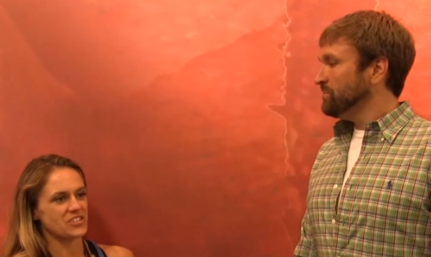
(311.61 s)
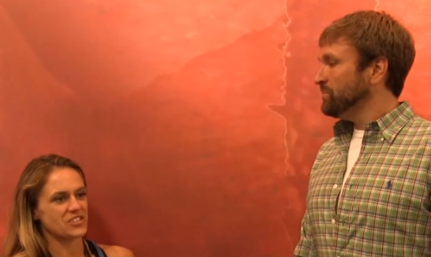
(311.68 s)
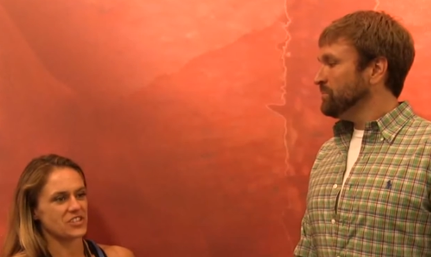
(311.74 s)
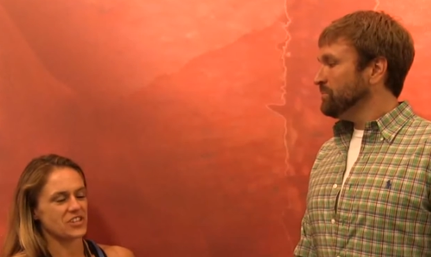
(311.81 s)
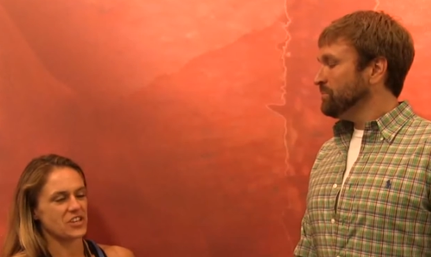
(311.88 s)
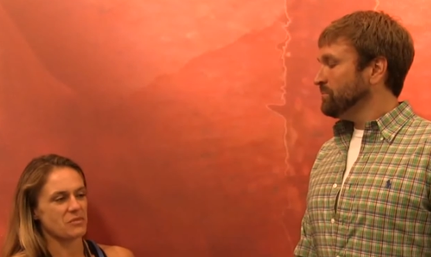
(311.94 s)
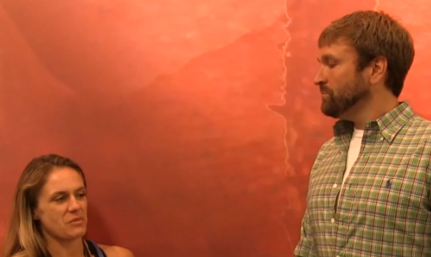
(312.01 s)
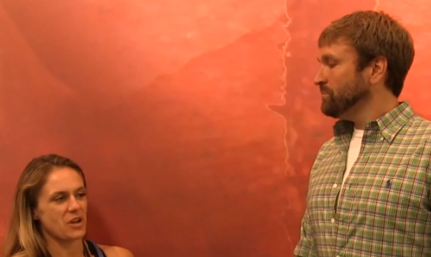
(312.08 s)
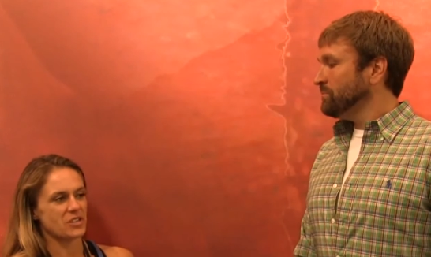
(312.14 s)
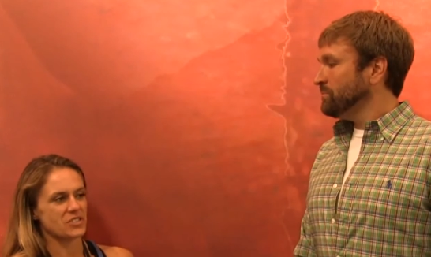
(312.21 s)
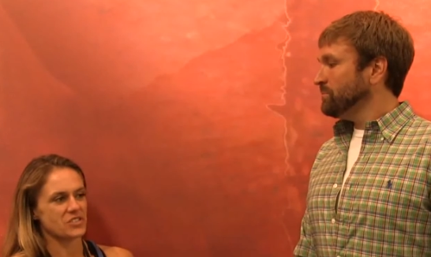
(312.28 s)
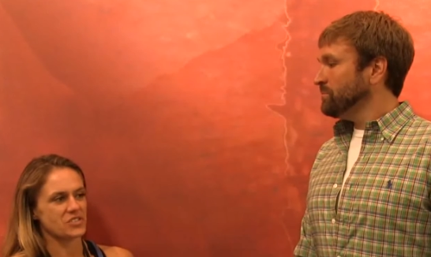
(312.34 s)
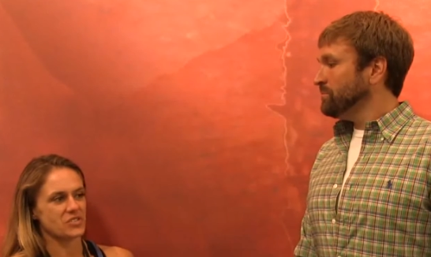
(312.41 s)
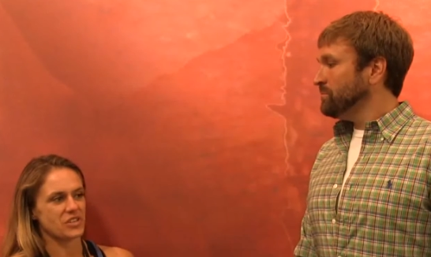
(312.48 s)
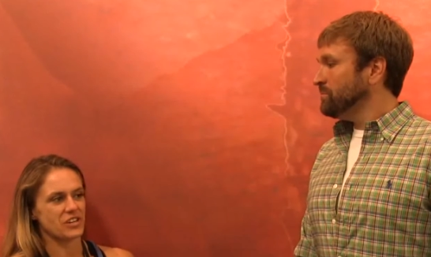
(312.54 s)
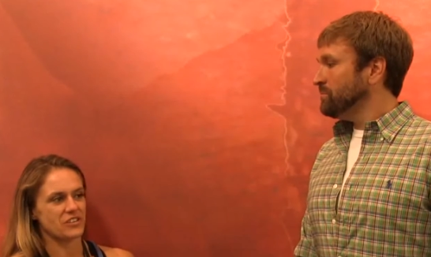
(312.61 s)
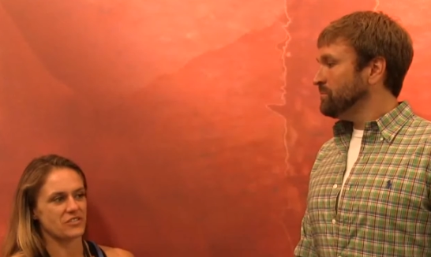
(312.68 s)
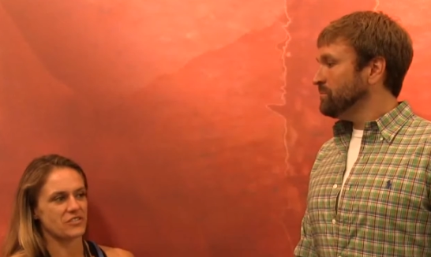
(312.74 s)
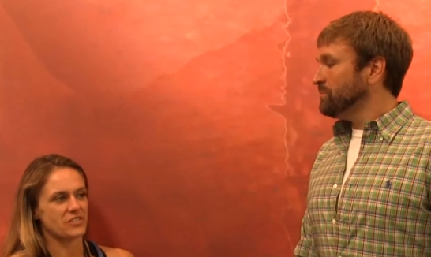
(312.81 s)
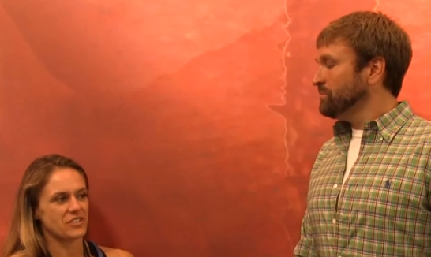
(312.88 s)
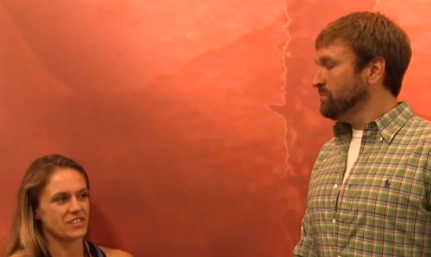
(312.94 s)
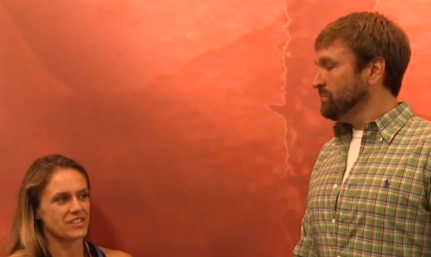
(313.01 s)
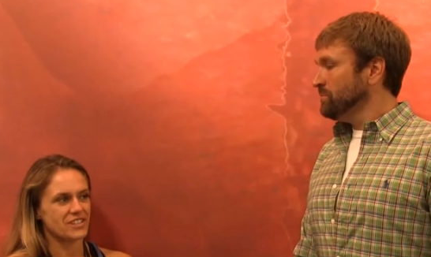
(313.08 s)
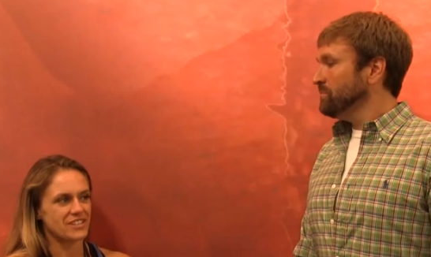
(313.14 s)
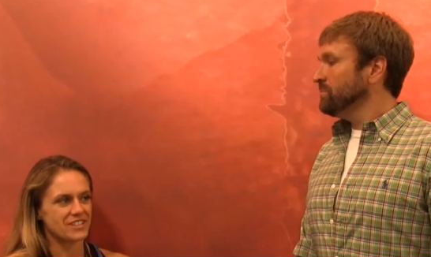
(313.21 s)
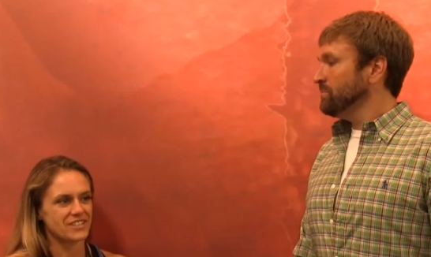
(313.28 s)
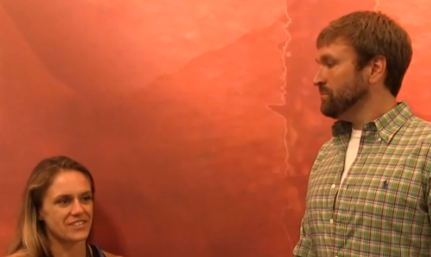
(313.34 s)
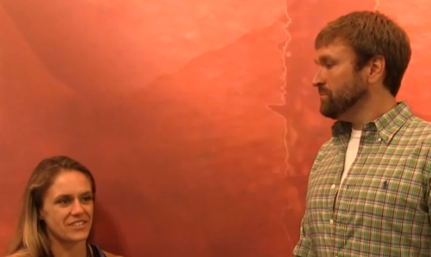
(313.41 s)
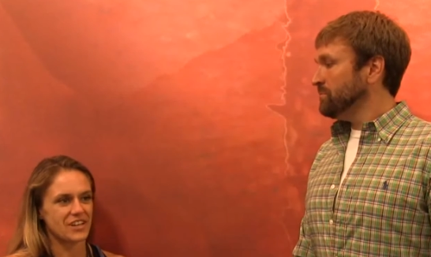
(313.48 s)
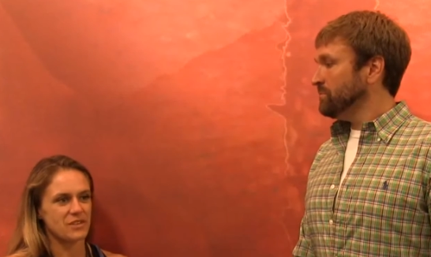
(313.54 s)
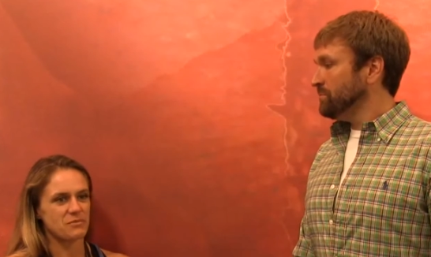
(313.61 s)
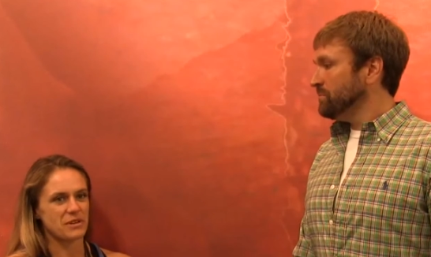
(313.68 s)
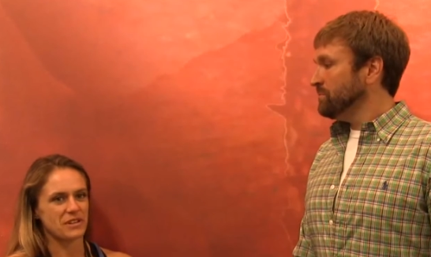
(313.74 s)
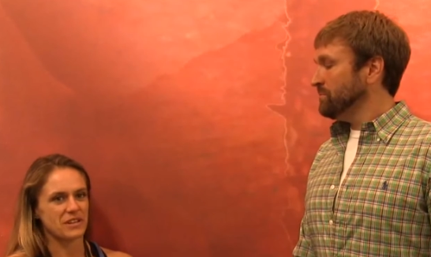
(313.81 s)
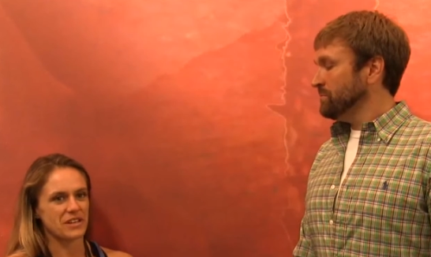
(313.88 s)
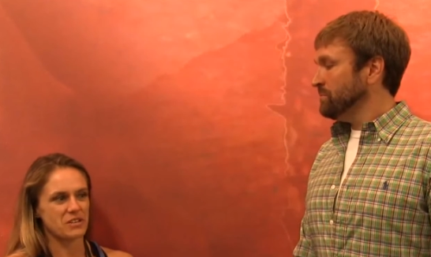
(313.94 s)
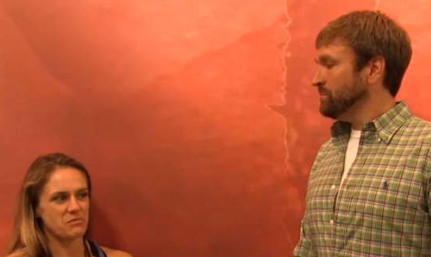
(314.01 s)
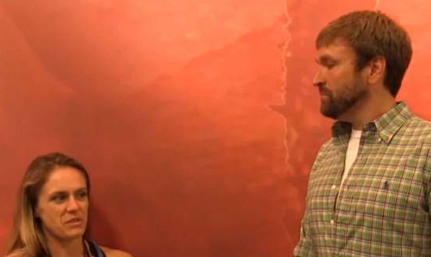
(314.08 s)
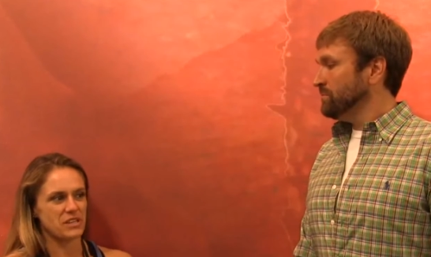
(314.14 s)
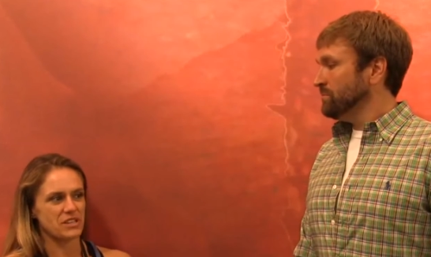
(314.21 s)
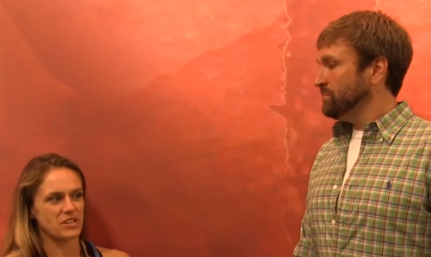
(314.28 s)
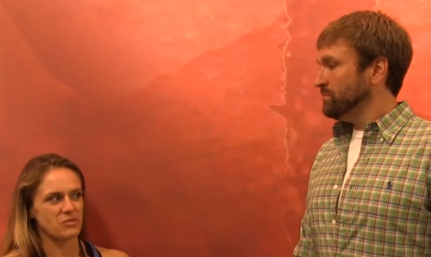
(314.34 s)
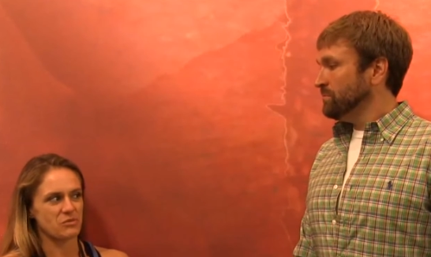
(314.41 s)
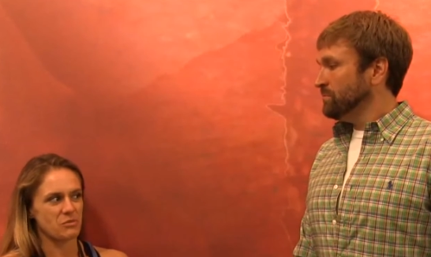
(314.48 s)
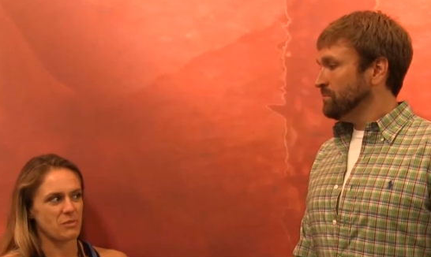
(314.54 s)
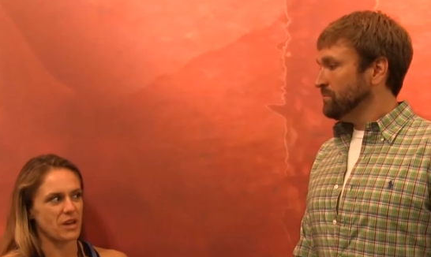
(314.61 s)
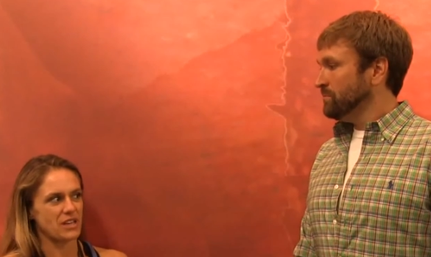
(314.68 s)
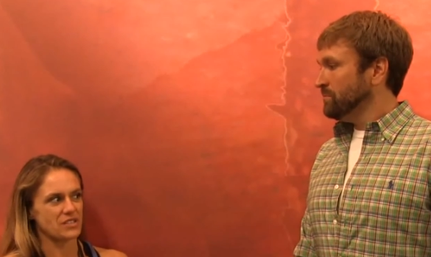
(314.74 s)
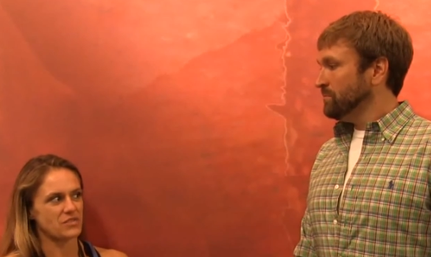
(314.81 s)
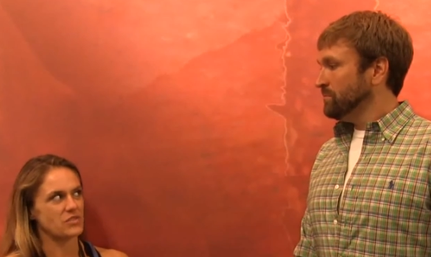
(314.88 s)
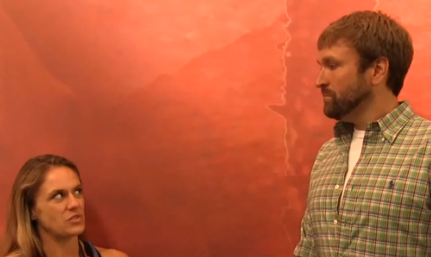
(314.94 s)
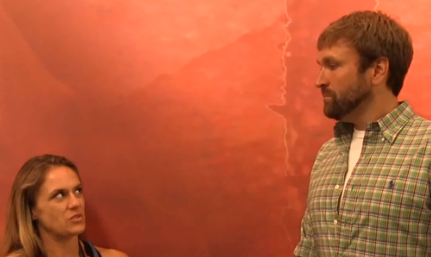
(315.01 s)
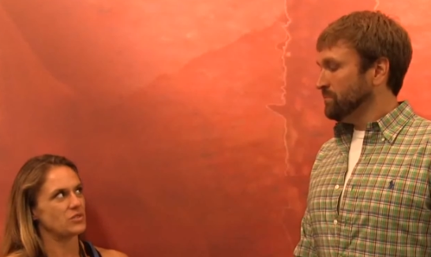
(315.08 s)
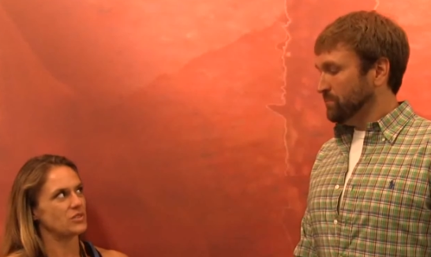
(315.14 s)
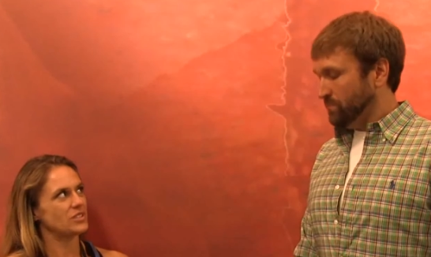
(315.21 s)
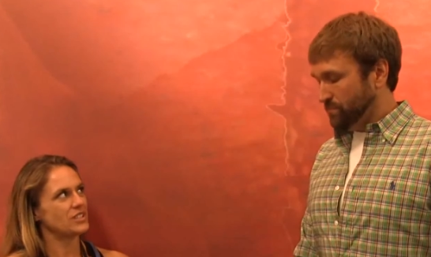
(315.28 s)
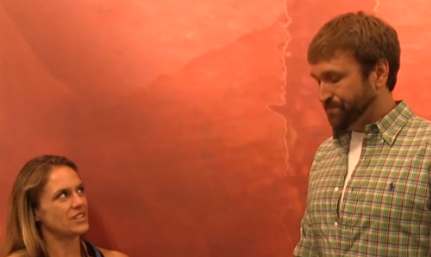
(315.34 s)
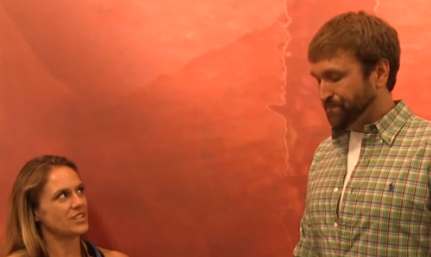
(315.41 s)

Speaker 1: she's a good kickboxer, so I've had my leg beaten up the past few